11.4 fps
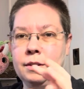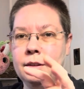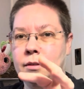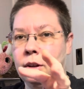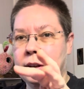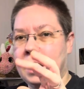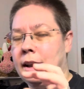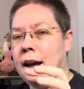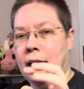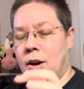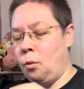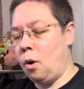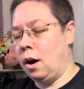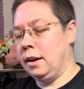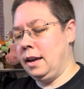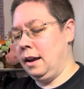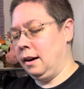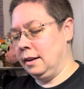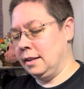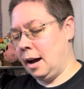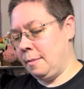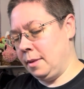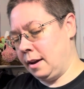looking kind of wonky on
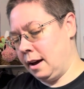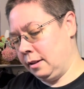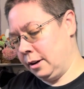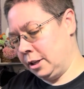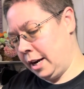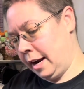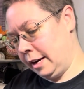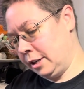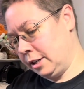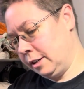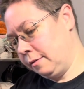top of the color change.